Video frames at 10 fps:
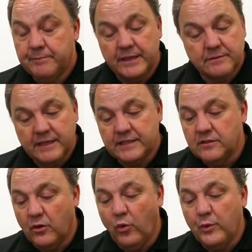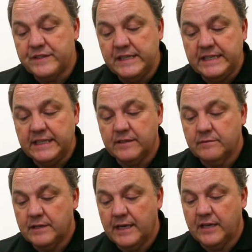But it's not always needed,
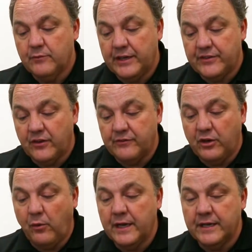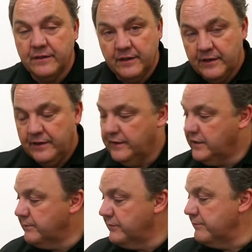and when it's not required, it
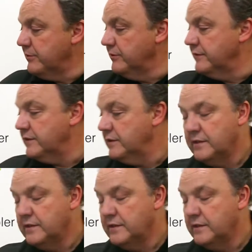can be removed